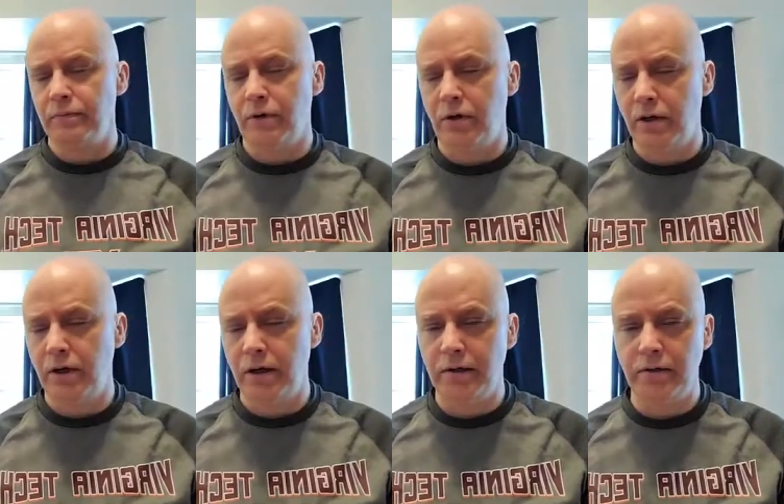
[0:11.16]

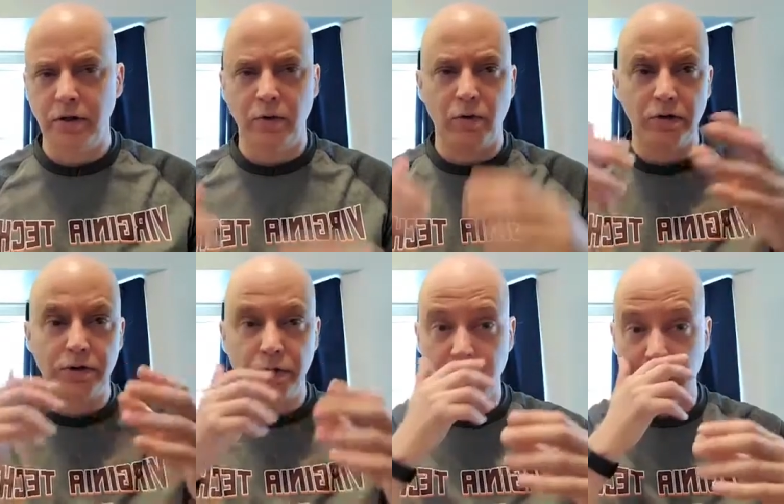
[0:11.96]
We're all
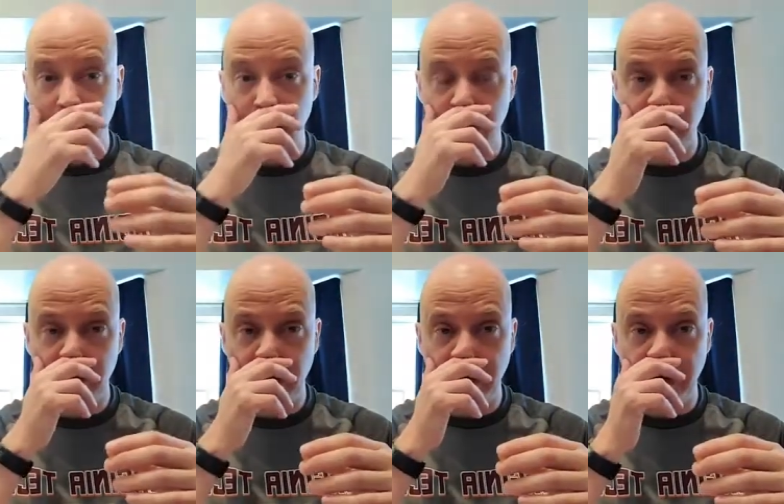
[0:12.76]
stuck at home
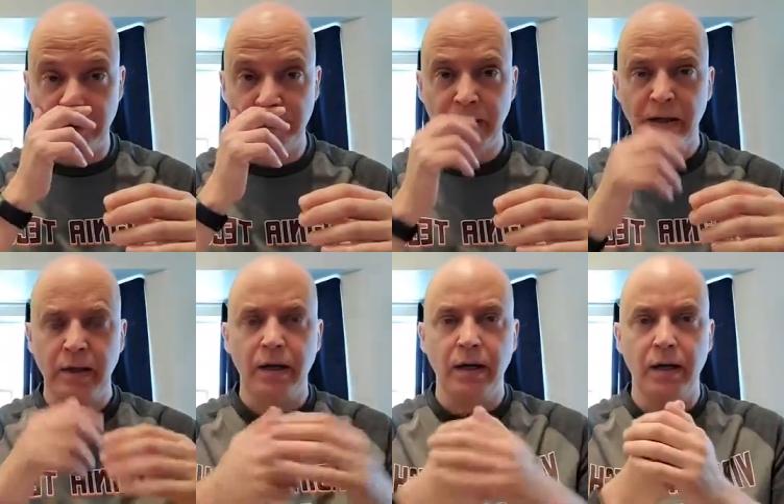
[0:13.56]
right now,
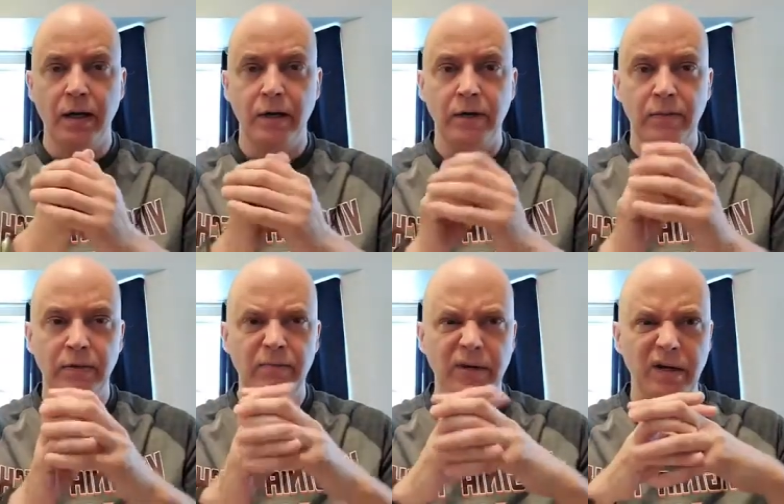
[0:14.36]

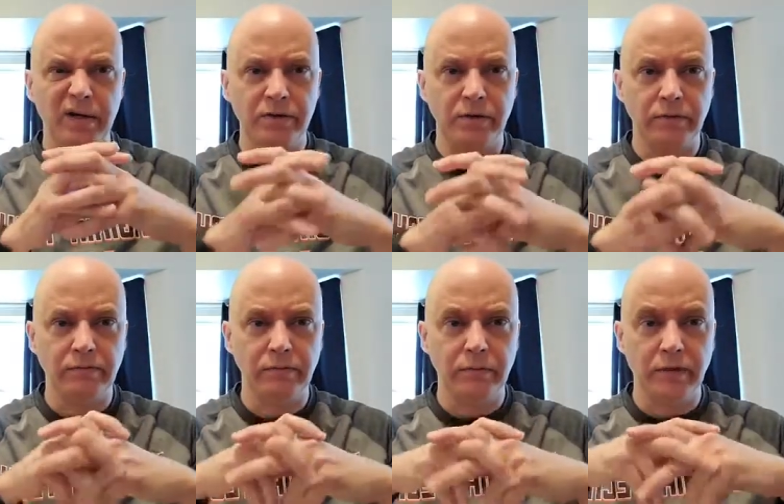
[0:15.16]
and parents
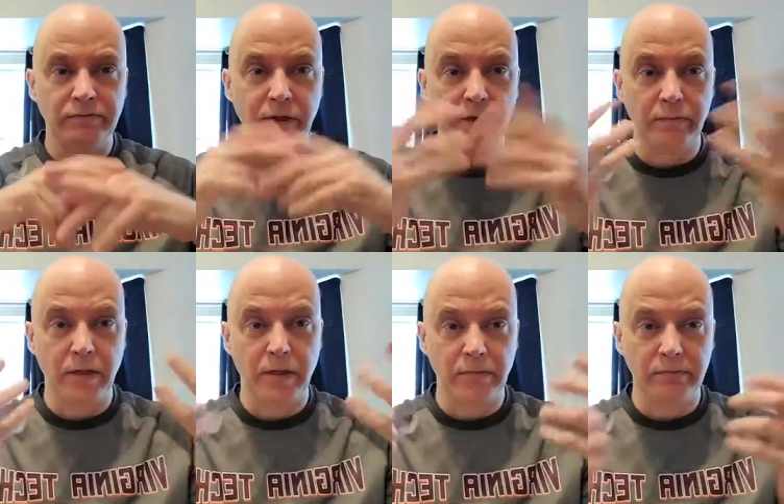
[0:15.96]
have suddenly
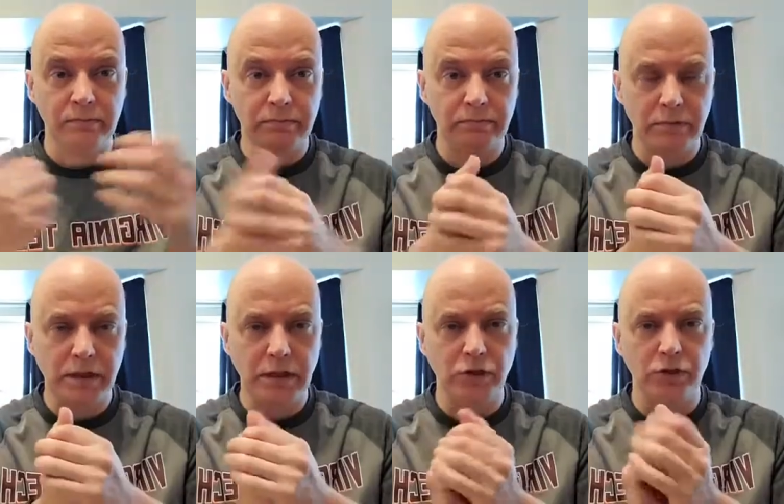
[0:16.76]
become
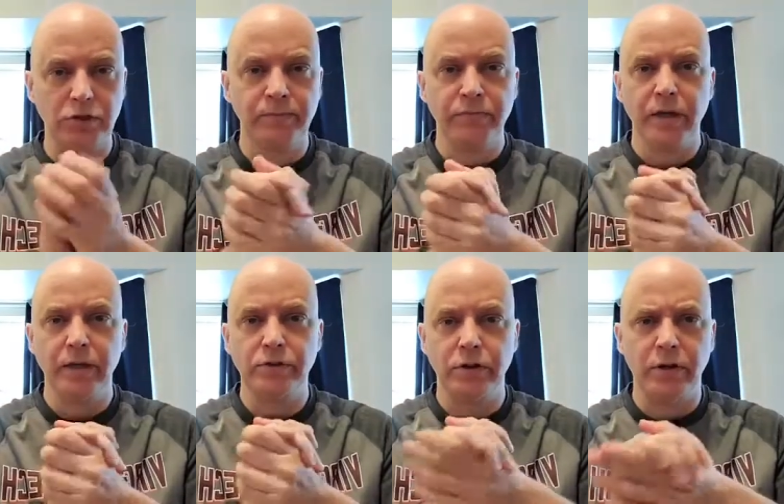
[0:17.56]
teachers.
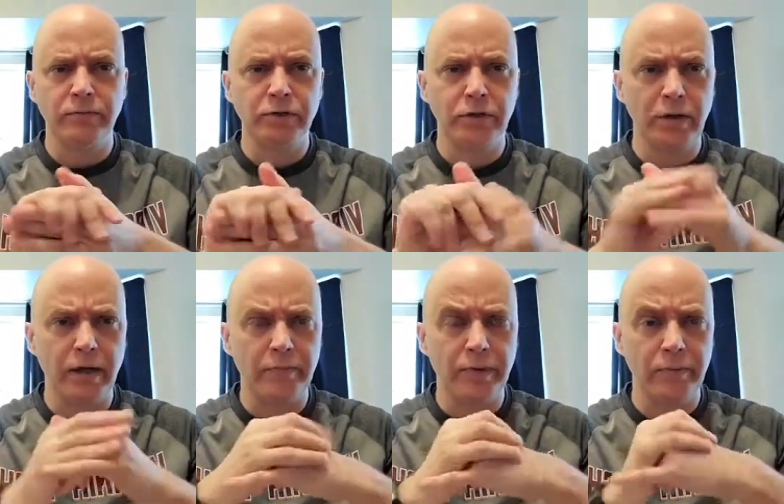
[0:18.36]
And so I'm sure a
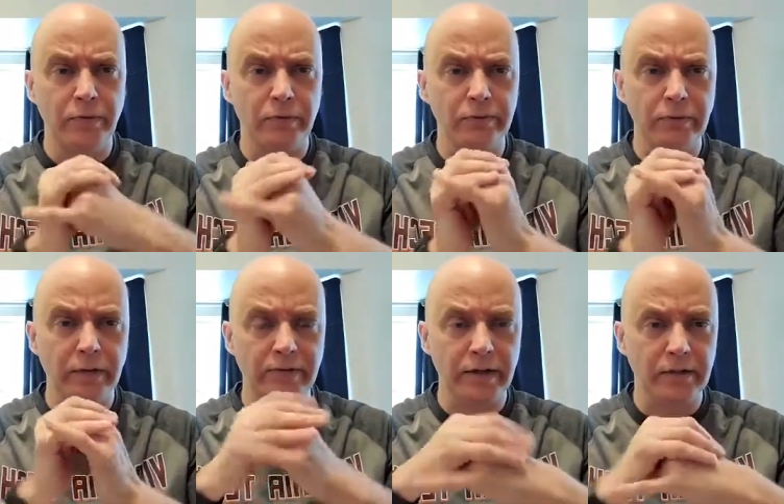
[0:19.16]
lot of people,
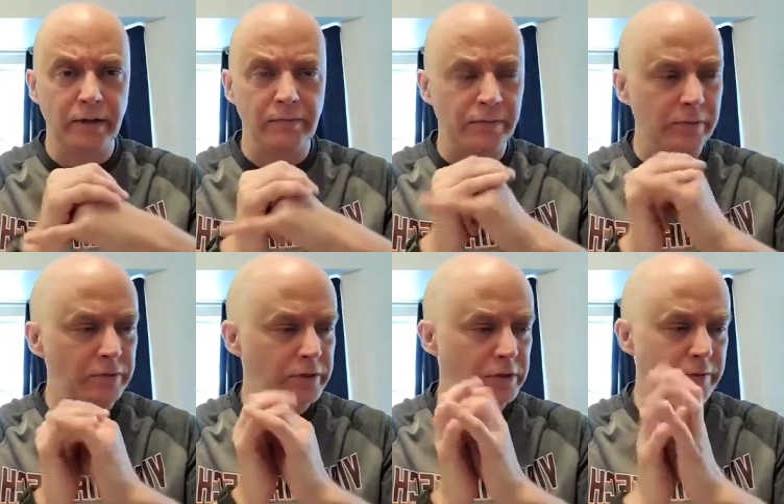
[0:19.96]
I've had a couple of people
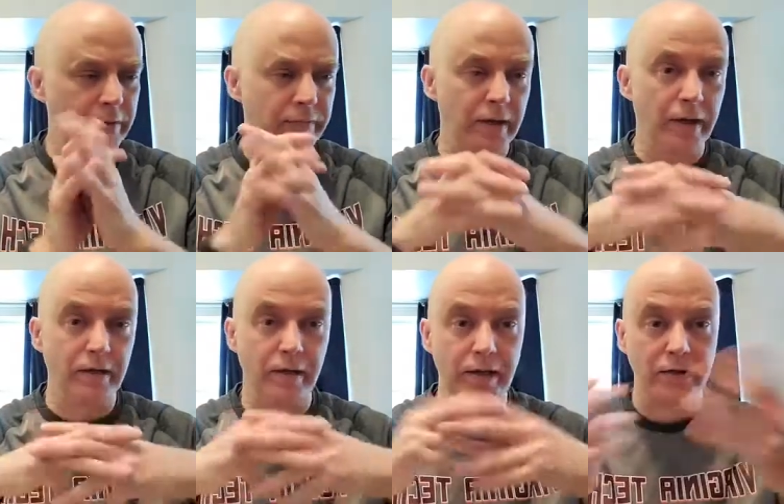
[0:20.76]
talk to me about how do
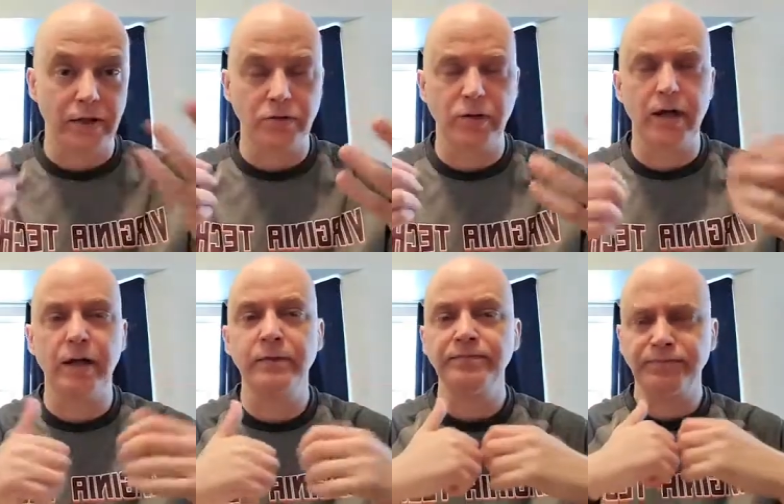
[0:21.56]
they get their kids writing.